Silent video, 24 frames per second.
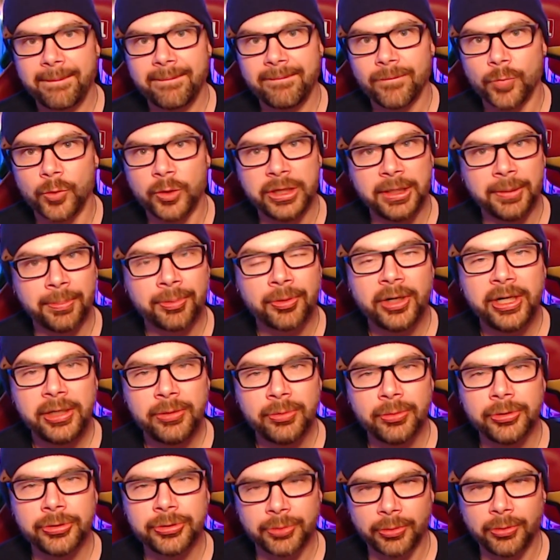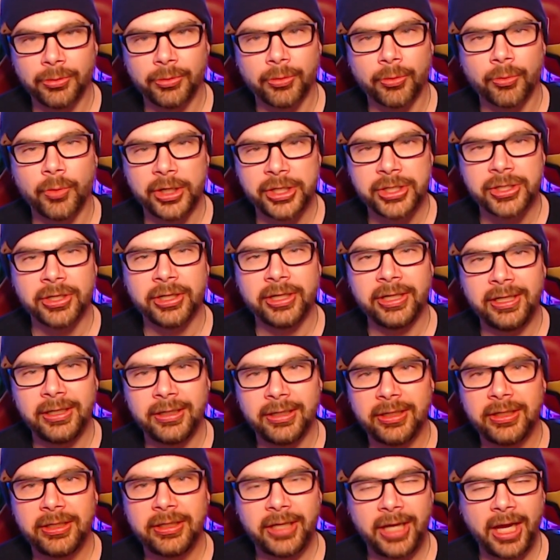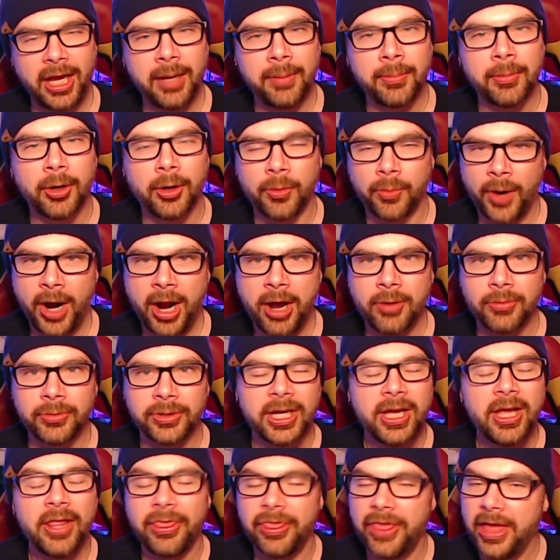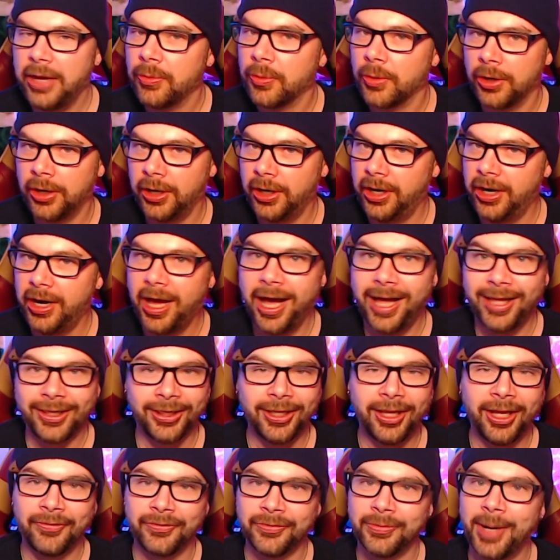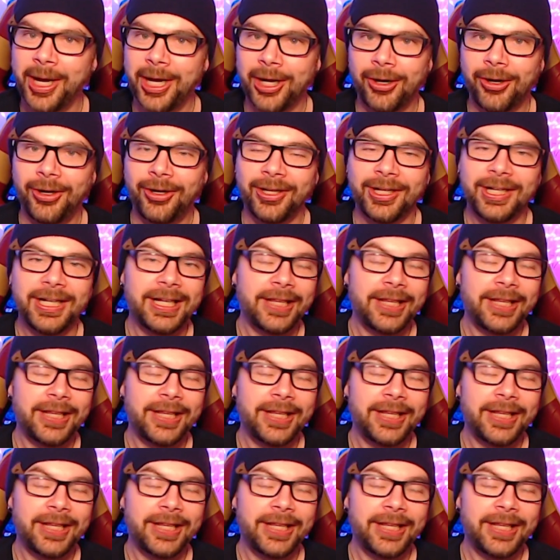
When the prequels originally came around, they were not loved by all.